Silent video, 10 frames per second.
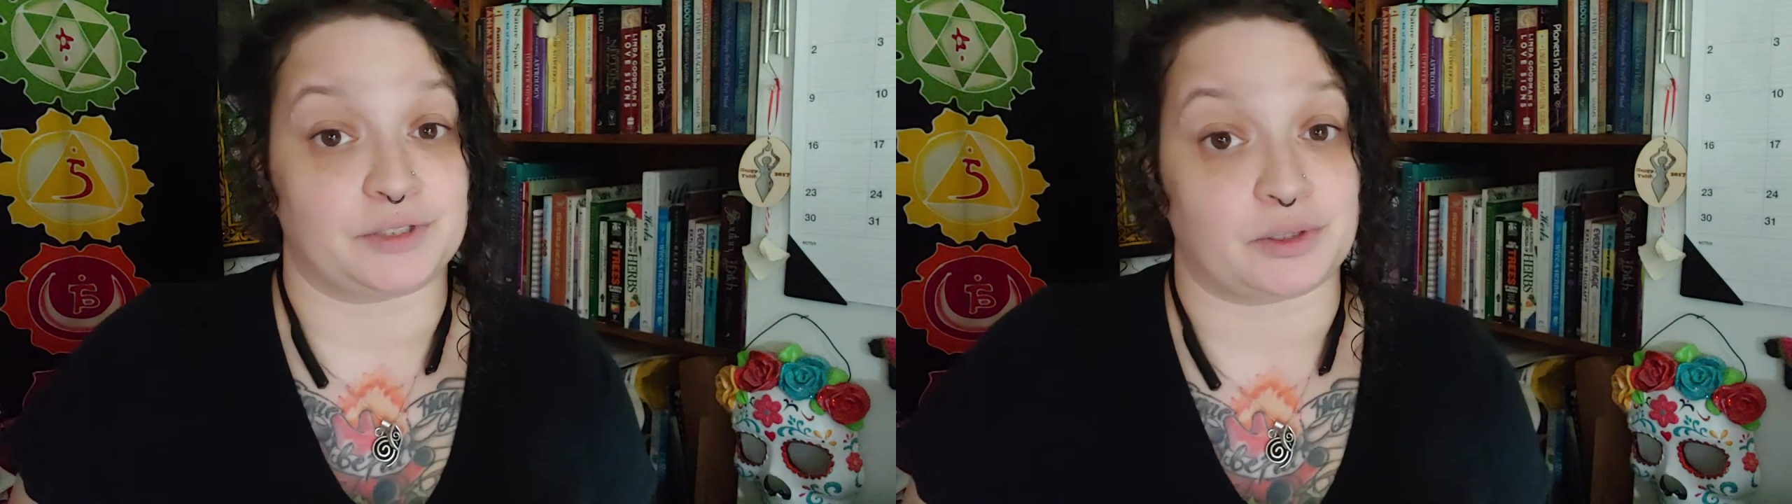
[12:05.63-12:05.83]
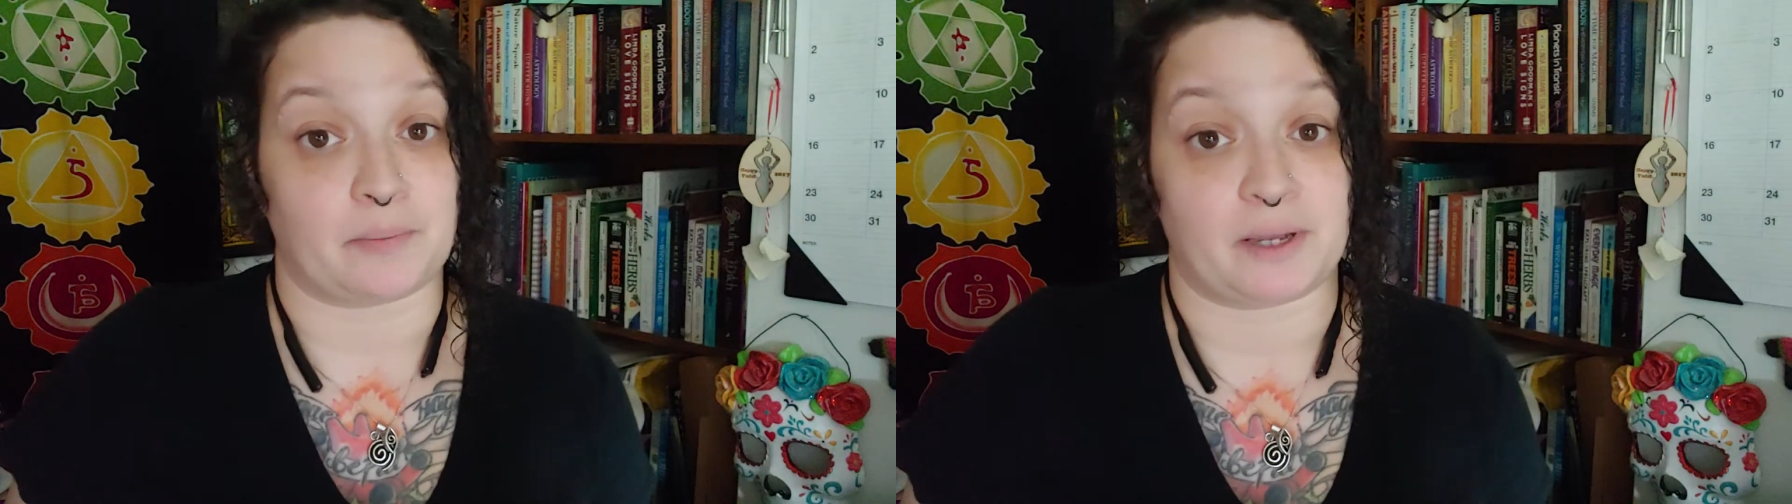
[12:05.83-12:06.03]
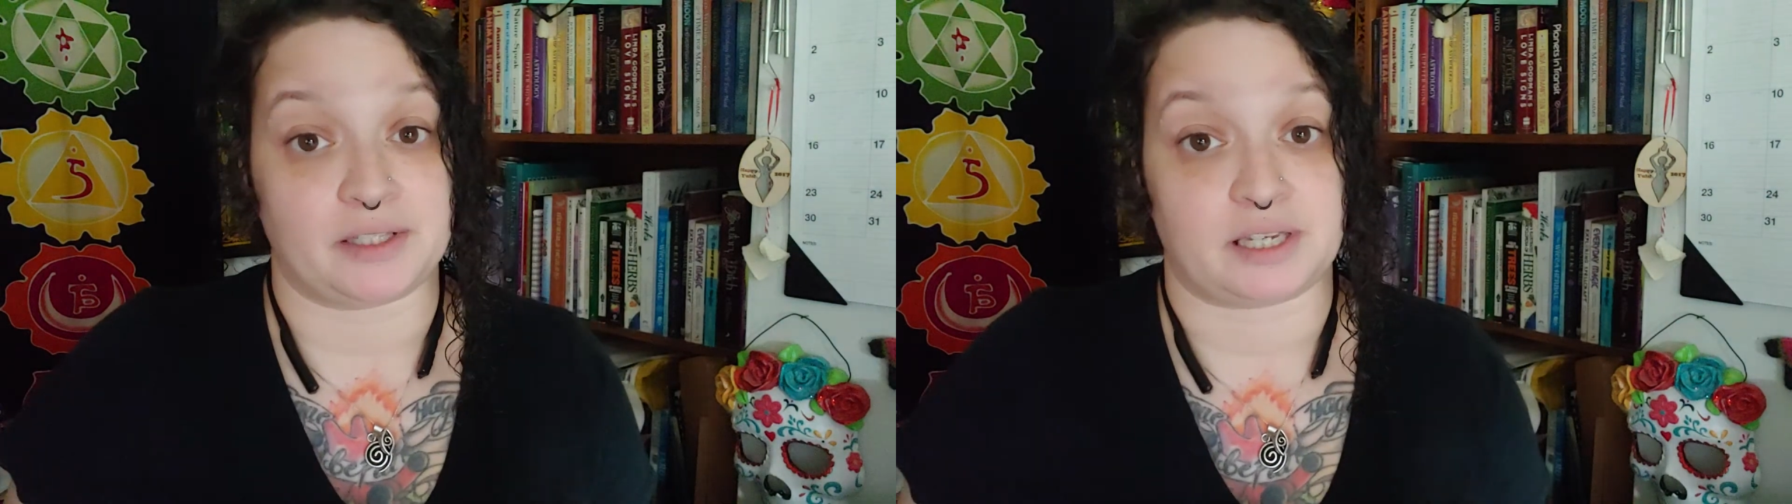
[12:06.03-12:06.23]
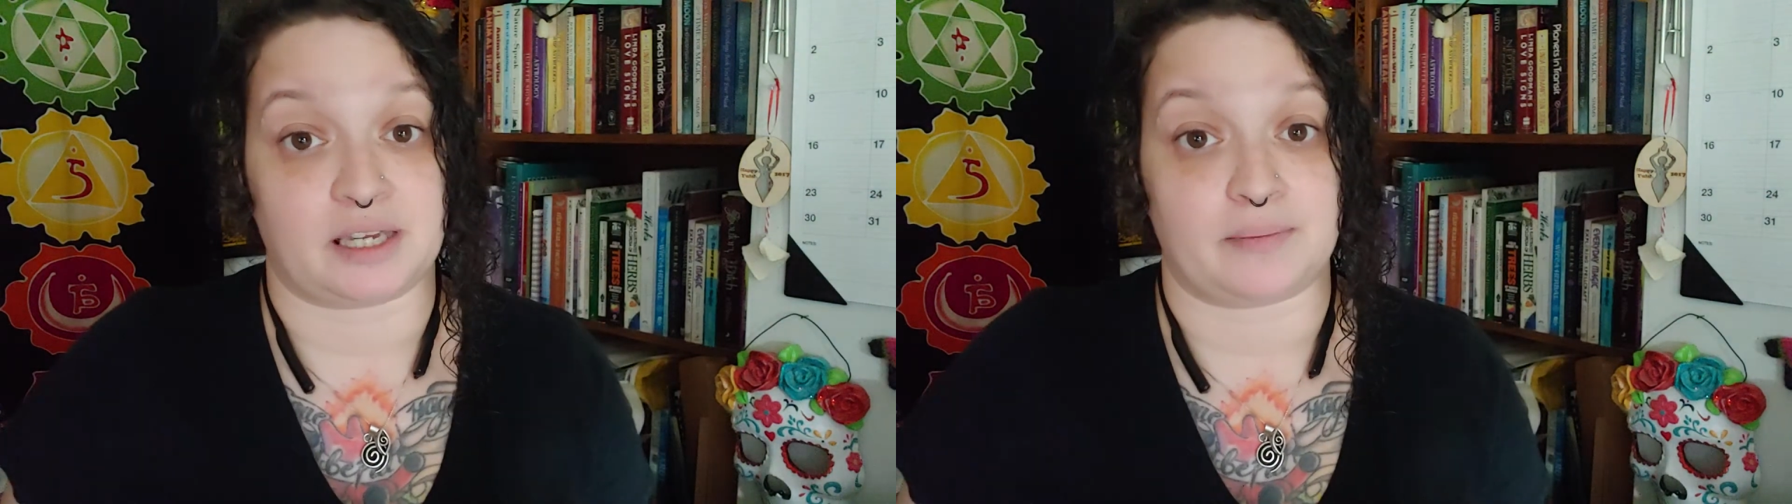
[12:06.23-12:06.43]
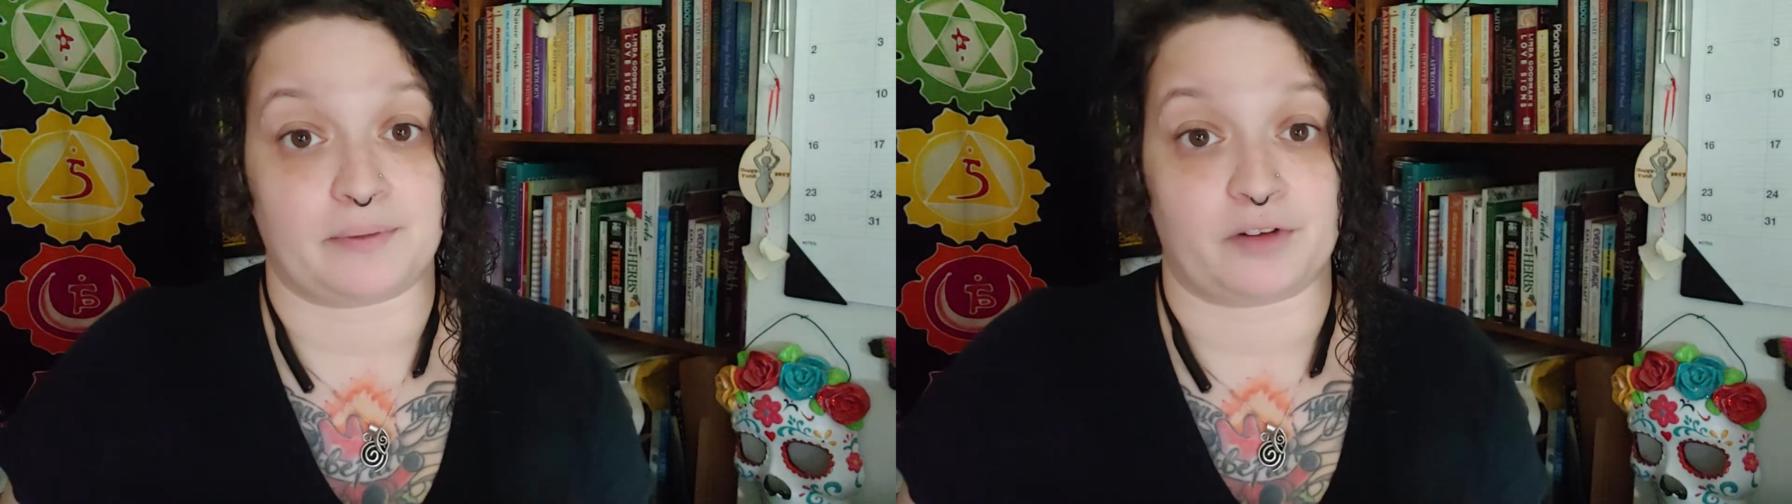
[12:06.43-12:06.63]
would do a
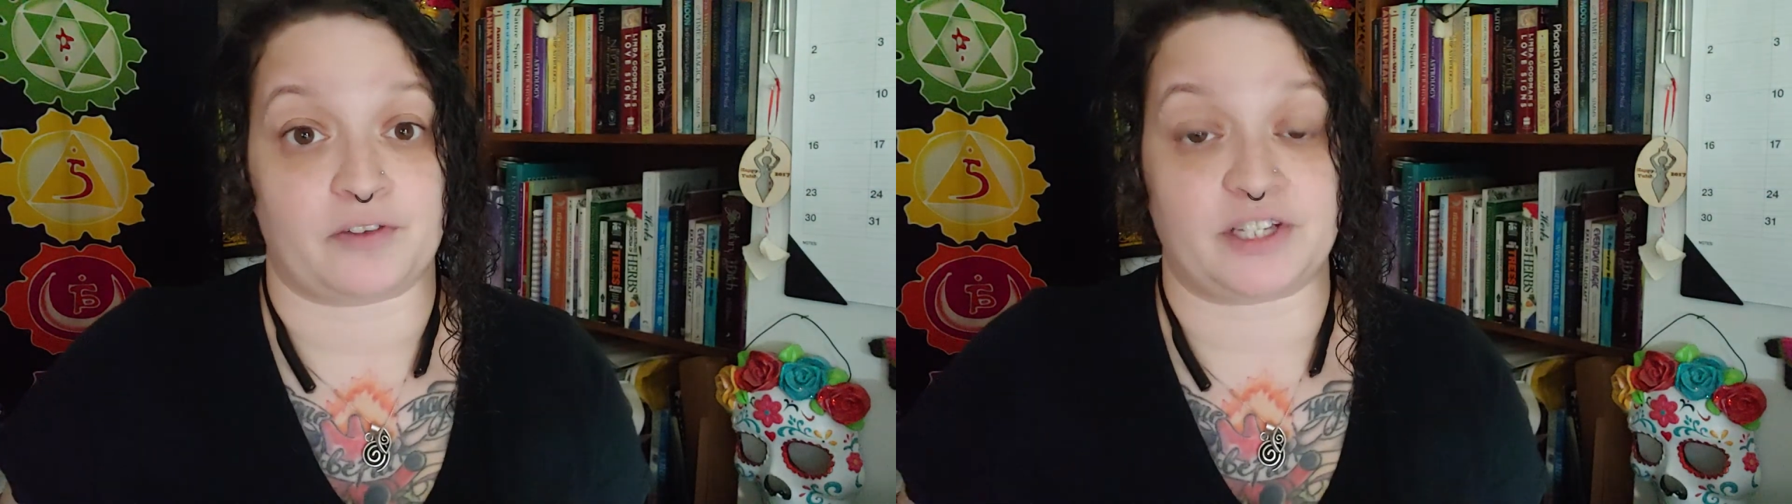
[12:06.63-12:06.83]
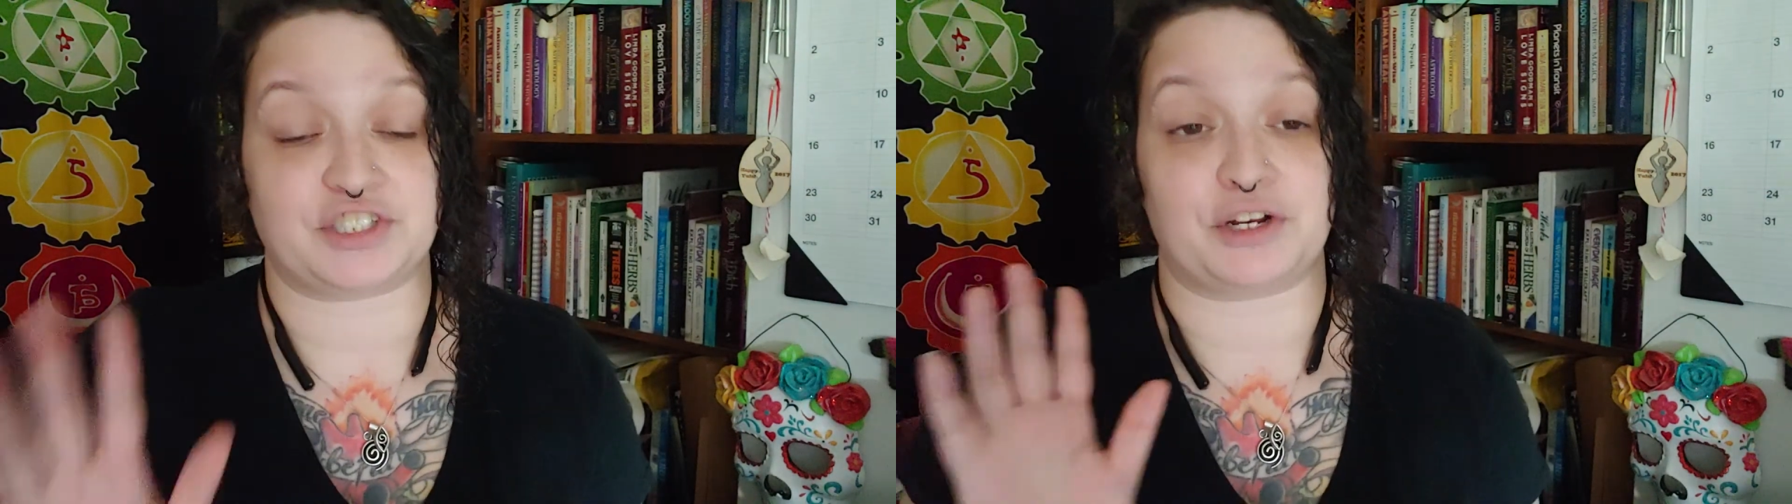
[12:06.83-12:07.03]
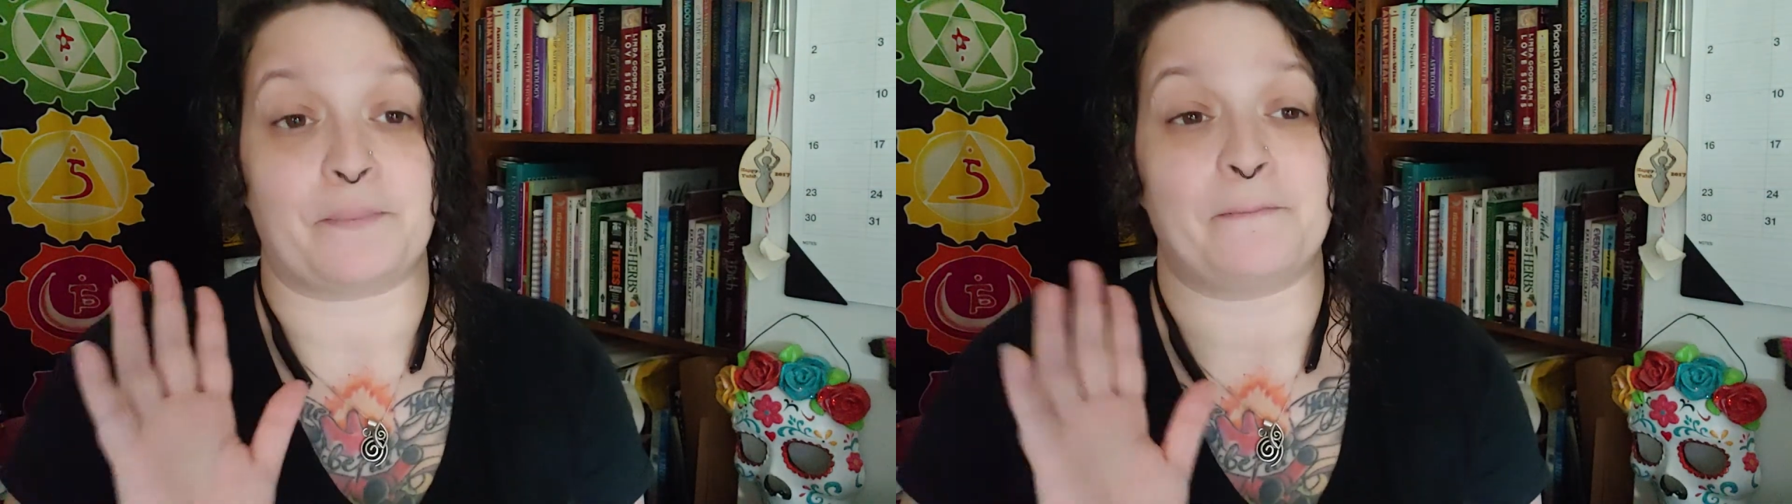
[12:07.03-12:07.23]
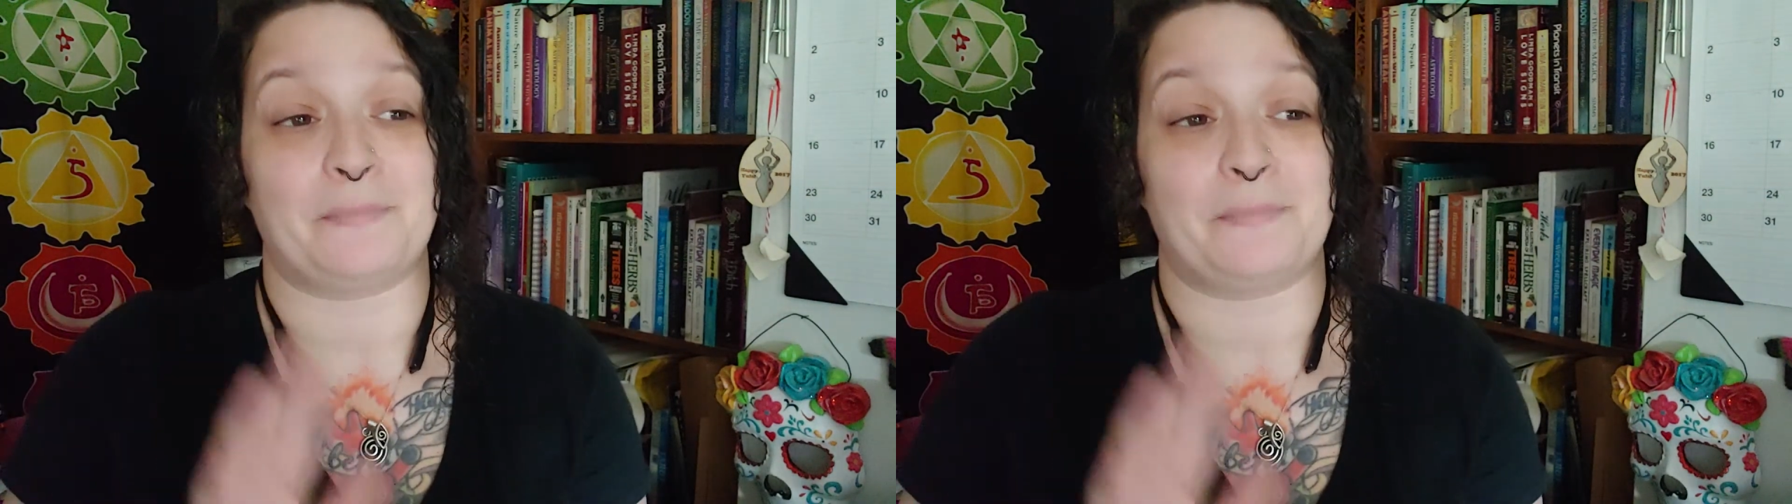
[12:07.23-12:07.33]
Monday motivation,